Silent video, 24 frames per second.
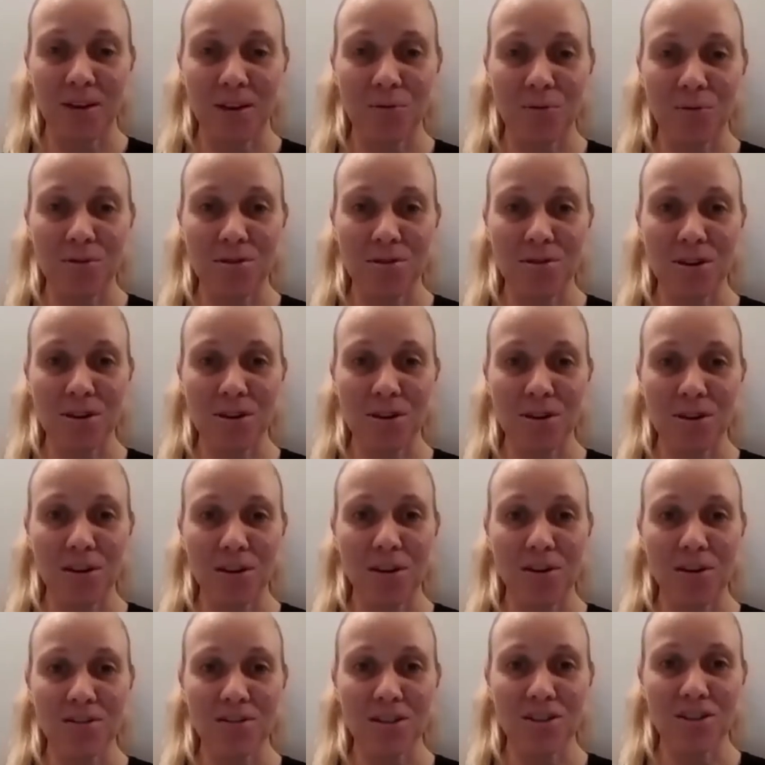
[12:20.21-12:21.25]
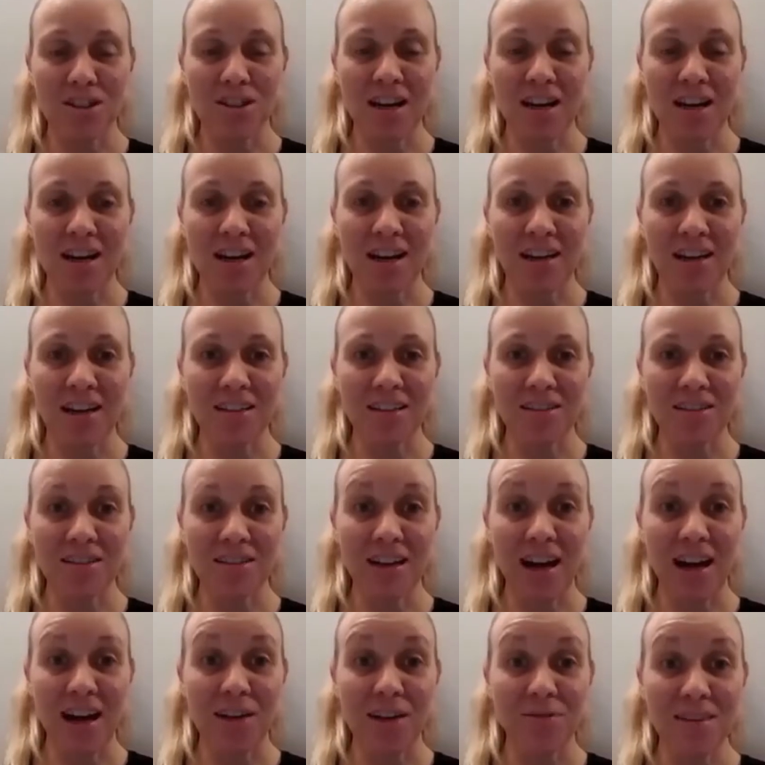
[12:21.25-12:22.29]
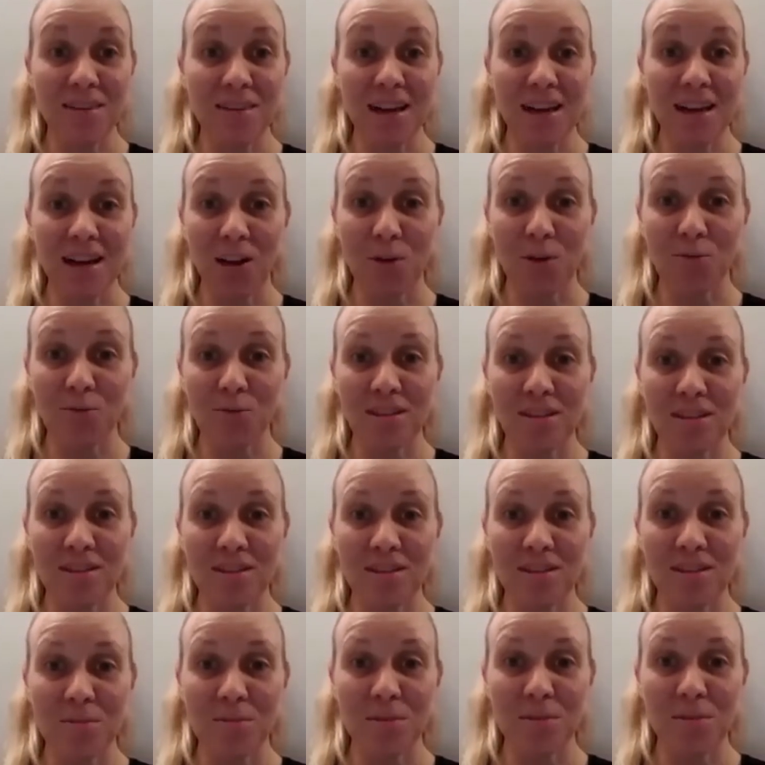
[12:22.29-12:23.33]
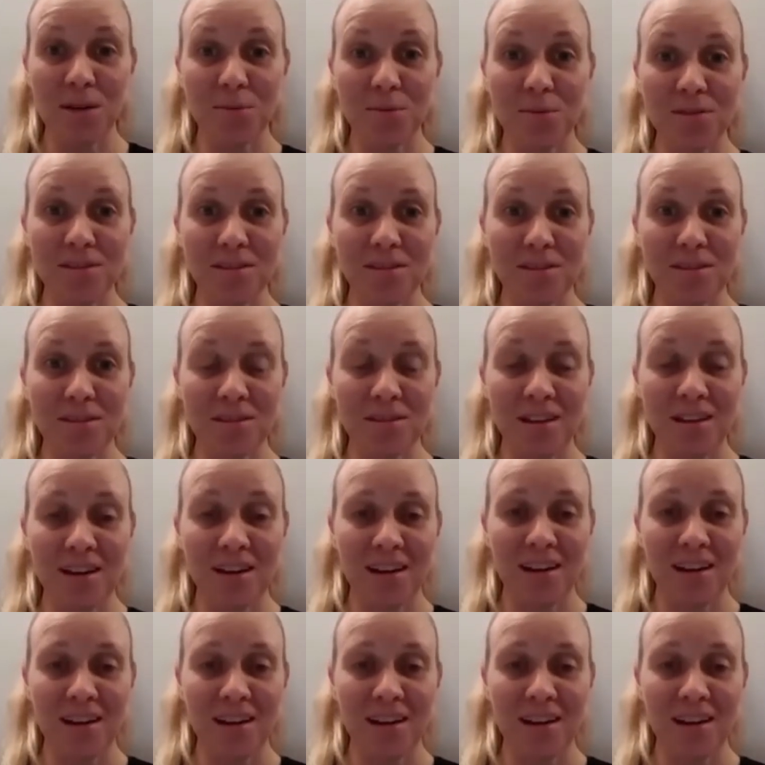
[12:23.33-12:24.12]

reserved and shy to having that confidence to be able to